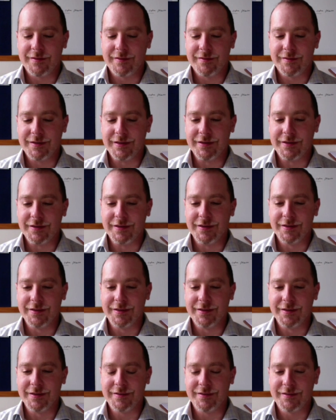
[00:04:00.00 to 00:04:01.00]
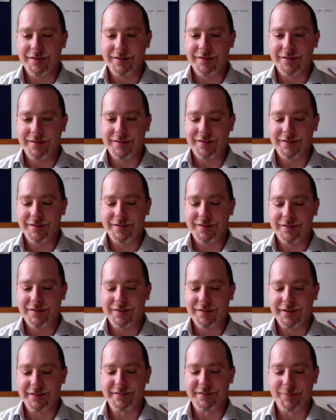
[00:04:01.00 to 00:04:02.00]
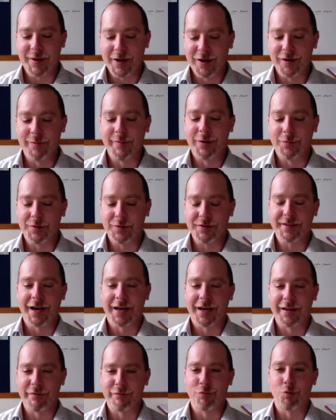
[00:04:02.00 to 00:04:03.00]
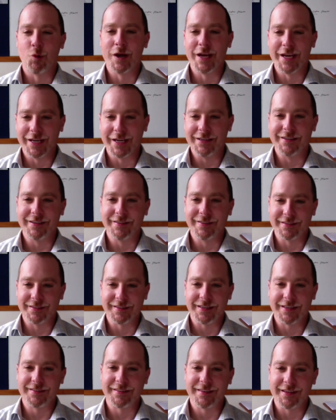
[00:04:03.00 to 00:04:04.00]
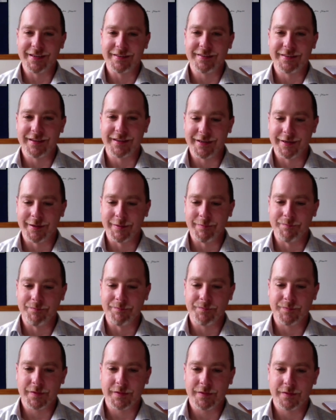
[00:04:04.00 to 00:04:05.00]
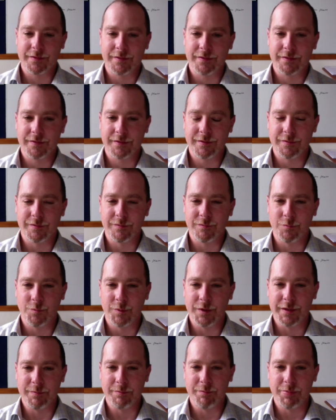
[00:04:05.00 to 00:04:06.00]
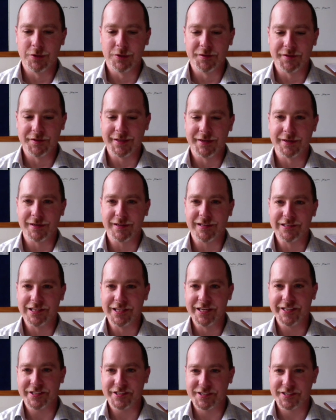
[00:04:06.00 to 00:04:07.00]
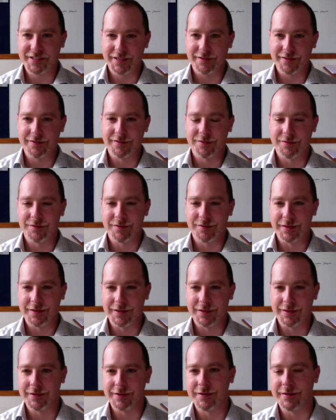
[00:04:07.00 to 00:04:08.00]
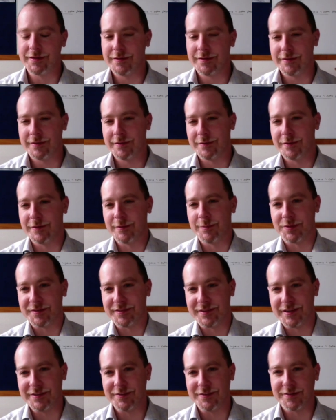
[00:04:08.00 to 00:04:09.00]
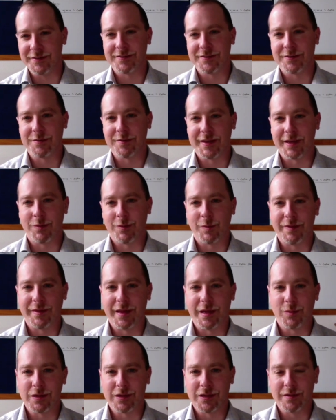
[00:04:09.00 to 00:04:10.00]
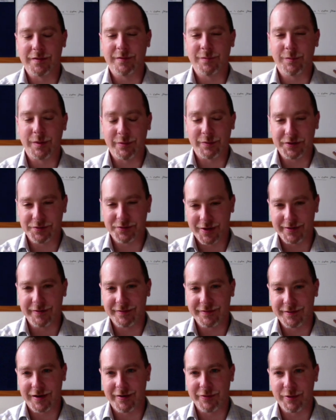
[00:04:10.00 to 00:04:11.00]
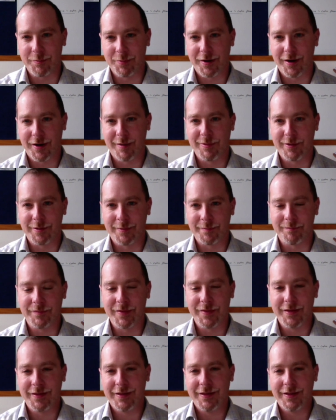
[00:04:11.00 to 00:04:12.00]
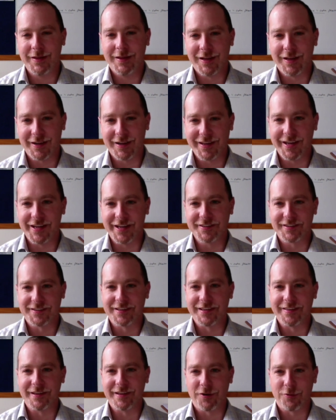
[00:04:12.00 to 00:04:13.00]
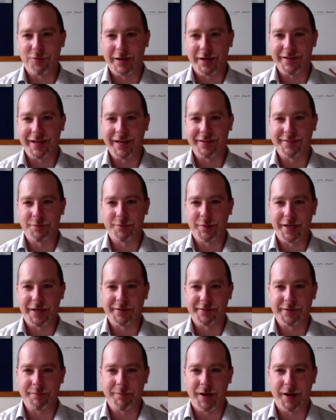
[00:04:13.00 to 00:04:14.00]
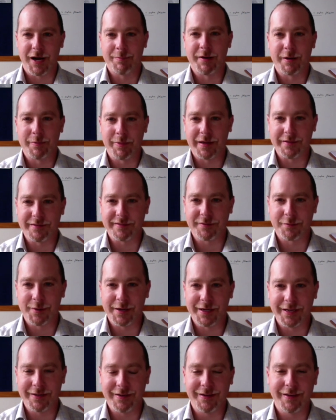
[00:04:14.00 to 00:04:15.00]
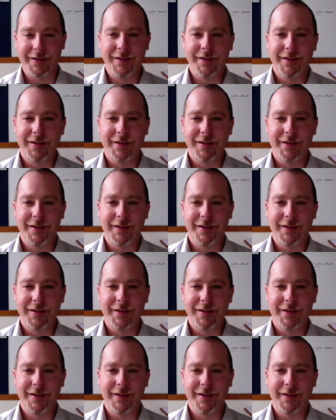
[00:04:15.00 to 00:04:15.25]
the experiment was kind of rigged in the sense that we built in a glitch into the procedure so that when they were trying to solve the problem, occasionally the correct answer would actually pop up on screen.